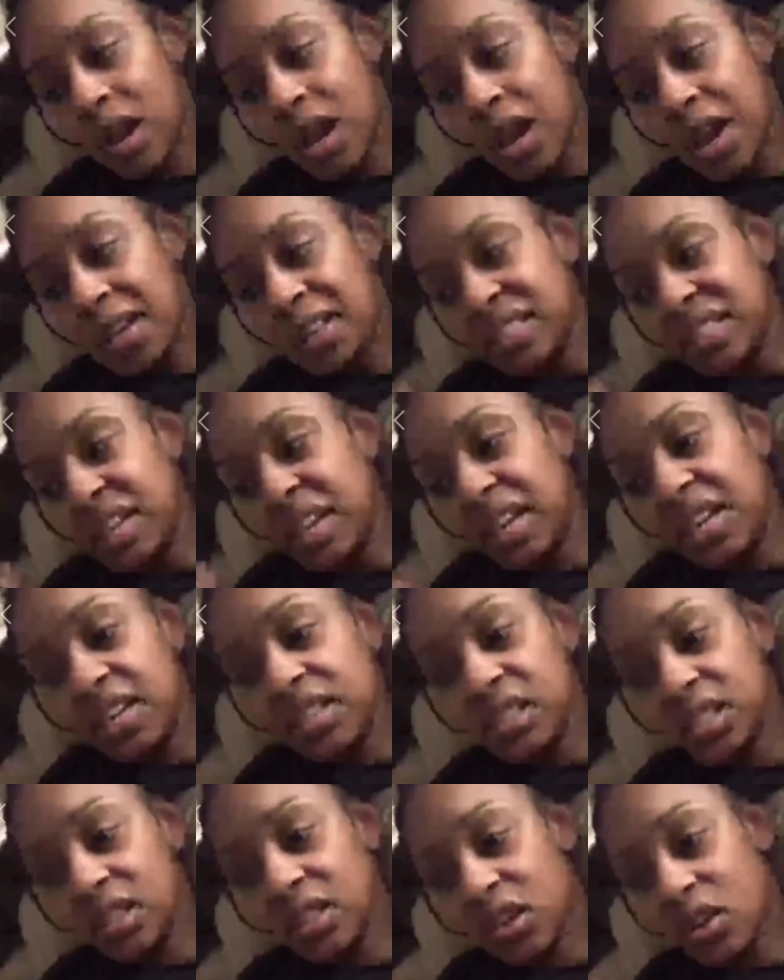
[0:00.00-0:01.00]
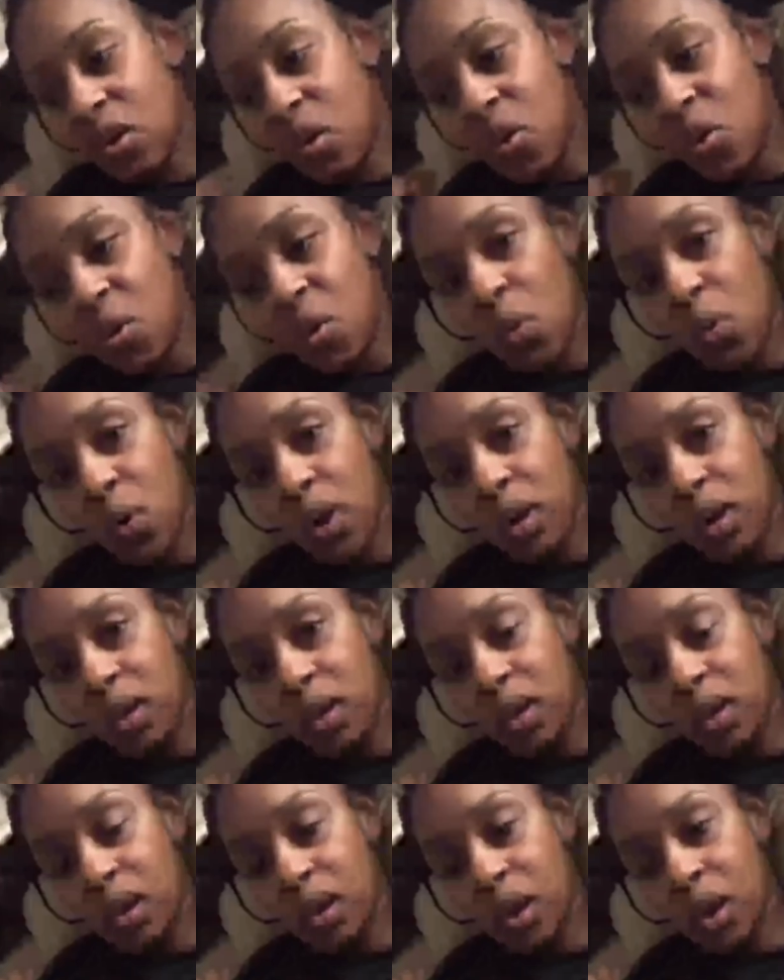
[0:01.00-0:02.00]
is easier
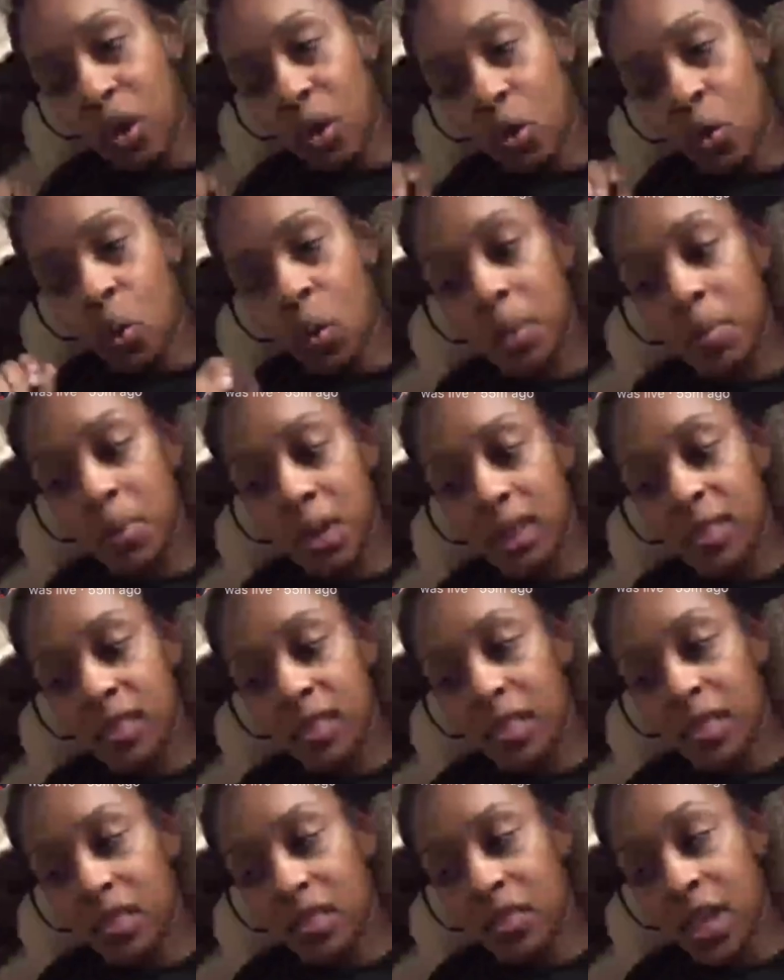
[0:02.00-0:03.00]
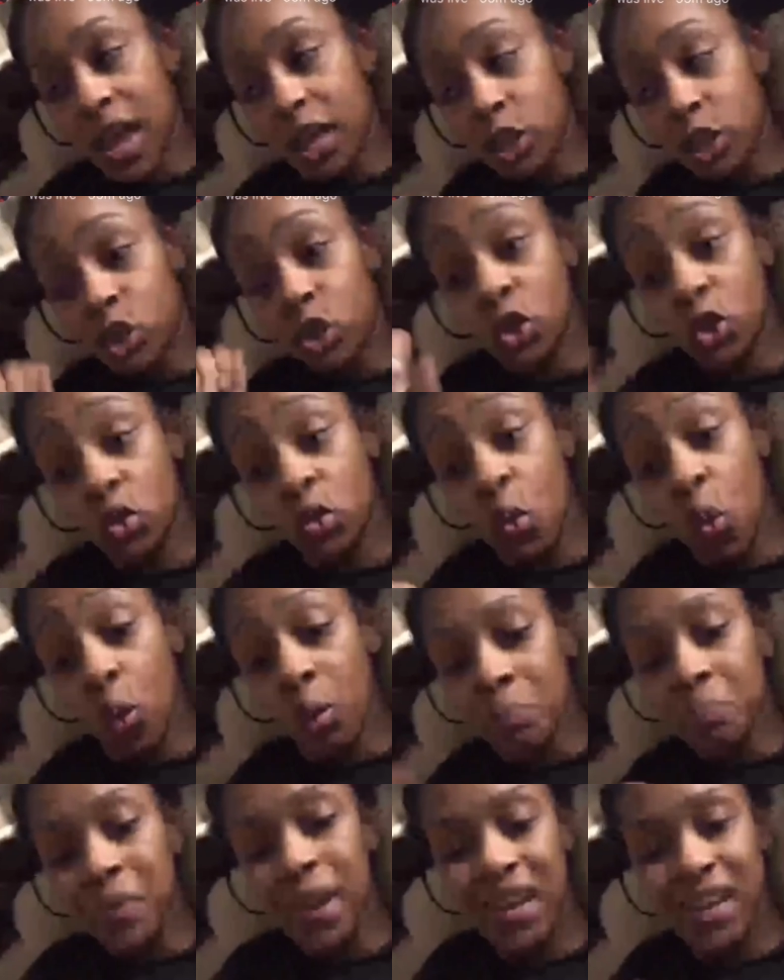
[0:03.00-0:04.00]
on women that do or
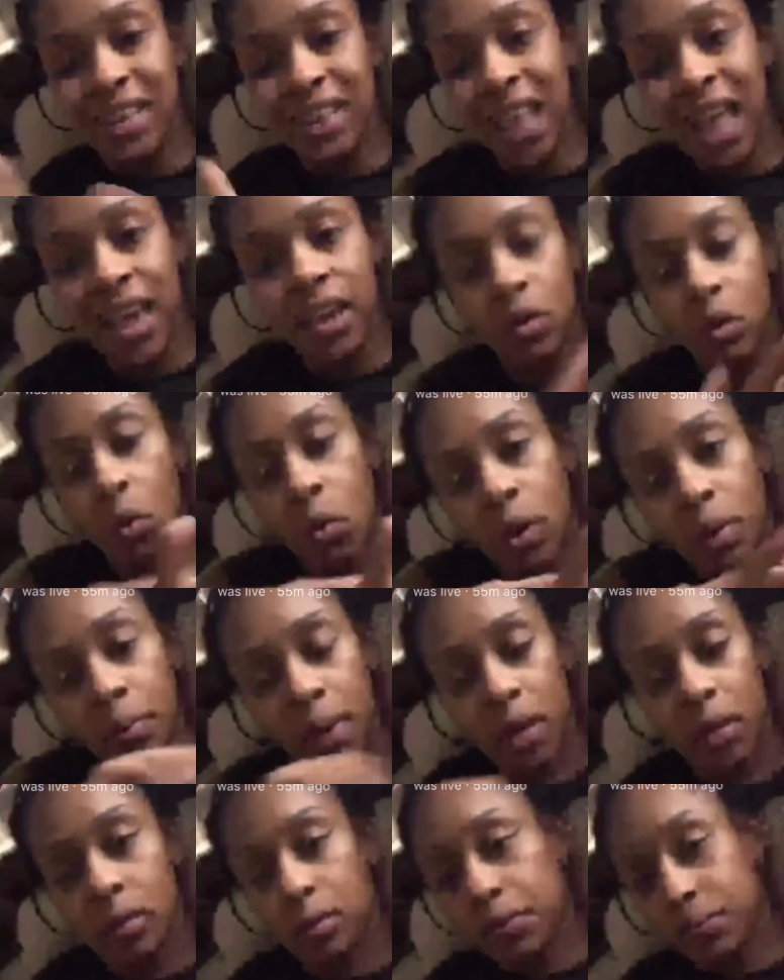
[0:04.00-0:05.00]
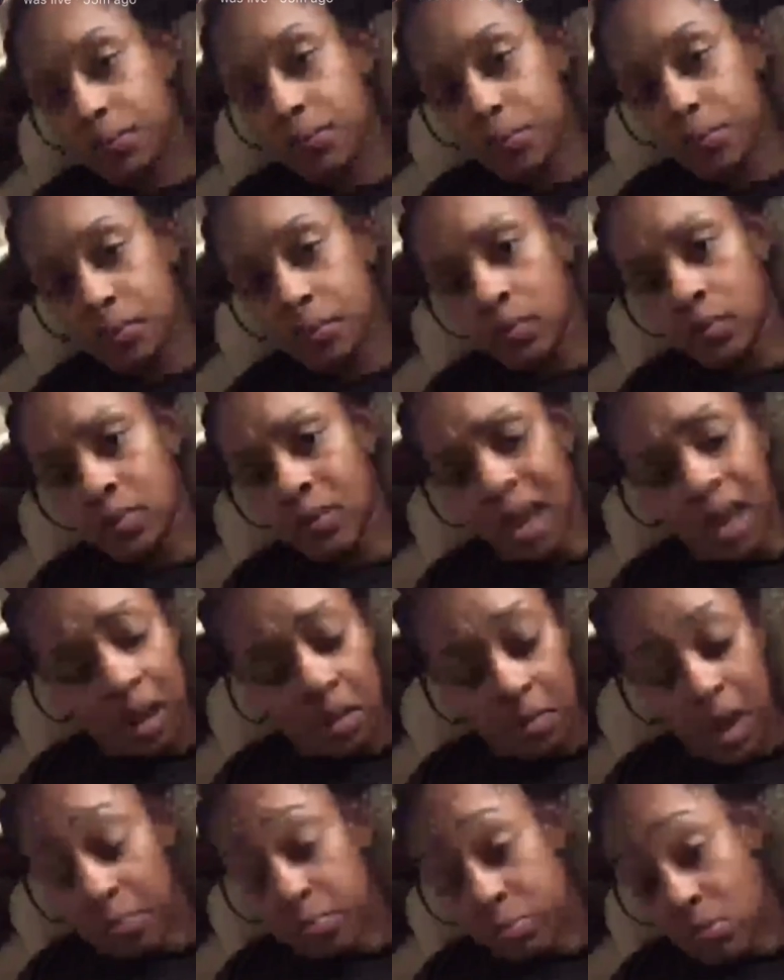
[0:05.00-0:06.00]
made like women, that ain't
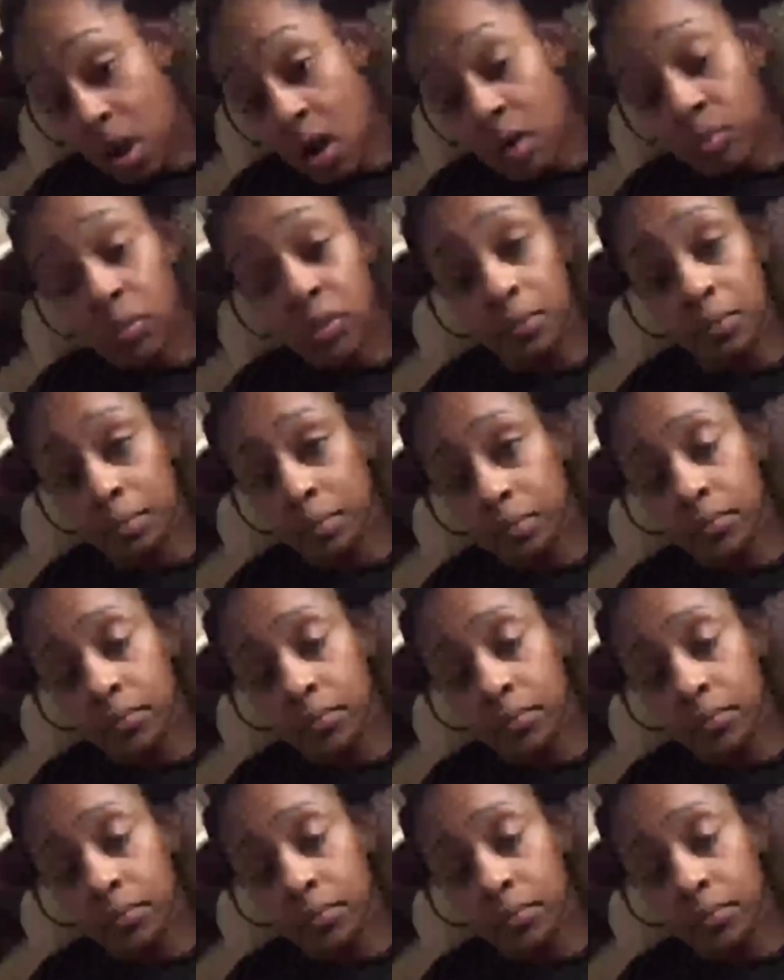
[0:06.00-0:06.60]
my problem.